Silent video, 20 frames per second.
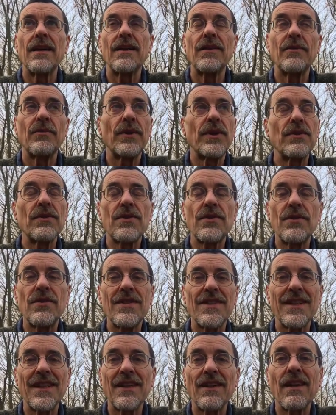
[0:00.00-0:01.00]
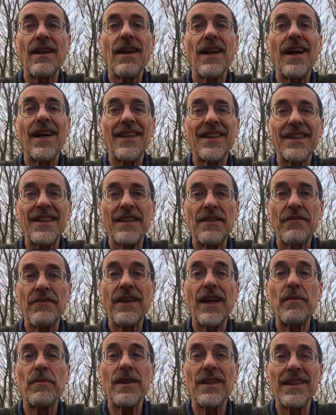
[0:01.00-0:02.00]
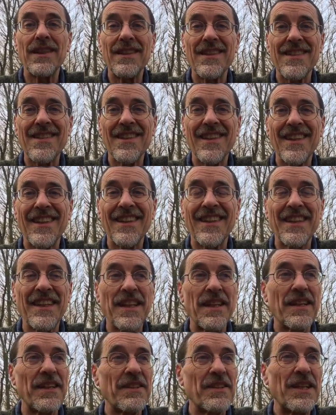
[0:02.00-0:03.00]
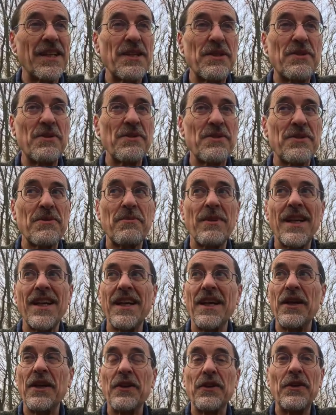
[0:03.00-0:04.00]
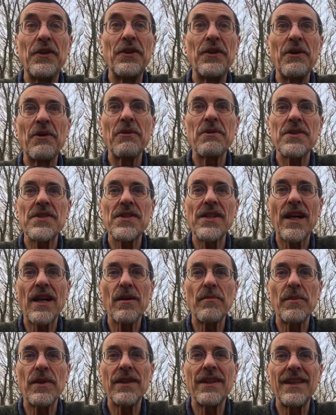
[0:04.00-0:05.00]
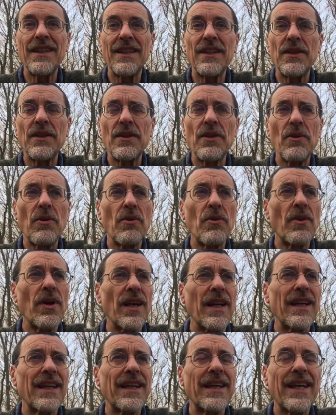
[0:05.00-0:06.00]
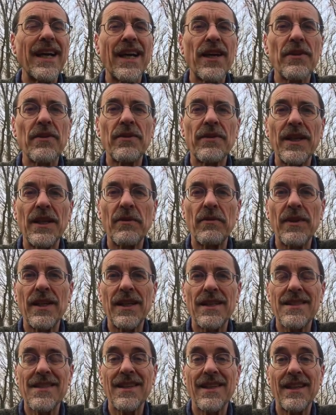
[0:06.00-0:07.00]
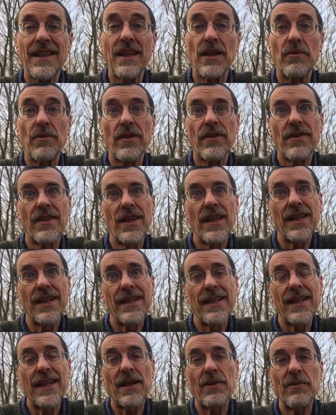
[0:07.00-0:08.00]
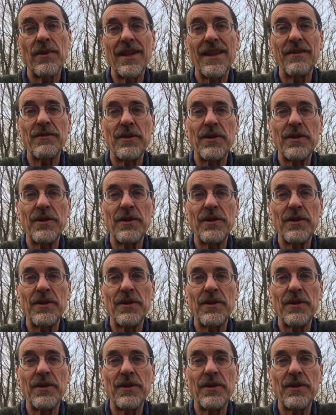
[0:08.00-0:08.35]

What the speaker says: We used to sing a lot in families. There used to be no ceremony, no gathering without singing. Now we